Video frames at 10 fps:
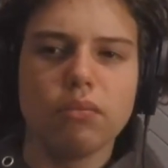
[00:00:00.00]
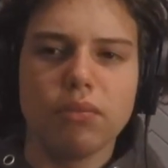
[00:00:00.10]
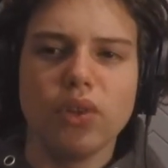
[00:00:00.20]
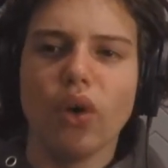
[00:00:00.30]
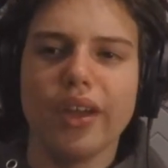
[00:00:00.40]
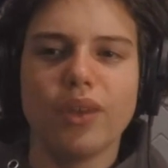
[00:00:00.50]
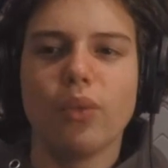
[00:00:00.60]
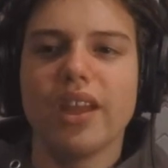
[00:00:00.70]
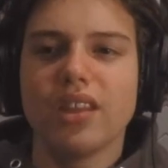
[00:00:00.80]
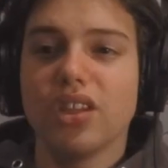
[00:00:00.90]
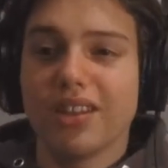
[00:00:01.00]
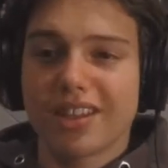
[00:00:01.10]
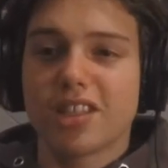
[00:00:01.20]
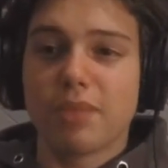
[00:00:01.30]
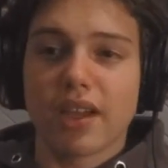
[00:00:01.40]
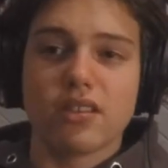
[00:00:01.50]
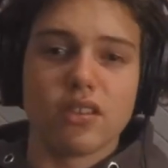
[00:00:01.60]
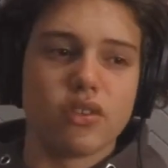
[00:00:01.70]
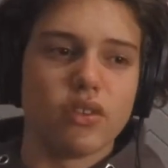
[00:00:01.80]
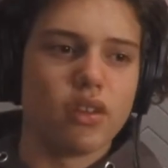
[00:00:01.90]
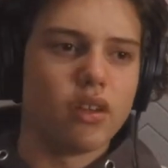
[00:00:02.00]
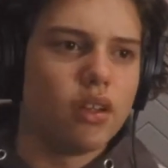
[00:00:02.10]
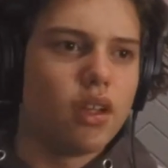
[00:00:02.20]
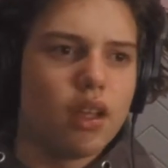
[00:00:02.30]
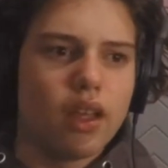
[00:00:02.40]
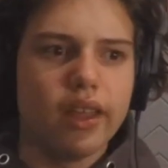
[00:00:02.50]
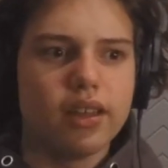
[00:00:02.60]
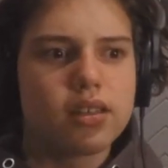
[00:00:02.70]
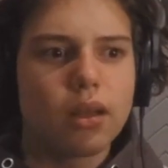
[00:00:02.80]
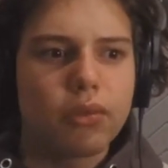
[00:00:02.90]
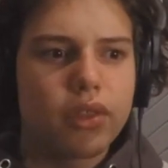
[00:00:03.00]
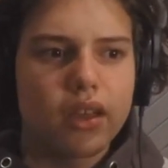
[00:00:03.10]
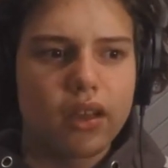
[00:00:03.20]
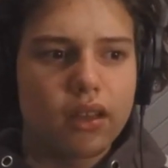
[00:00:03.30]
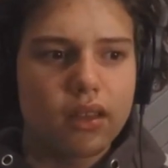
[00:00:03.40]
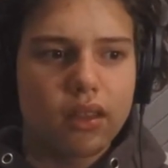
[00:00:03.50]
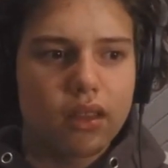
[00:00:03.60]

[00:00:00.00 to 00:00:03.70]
not in a way that you'd expect it to, though. It's something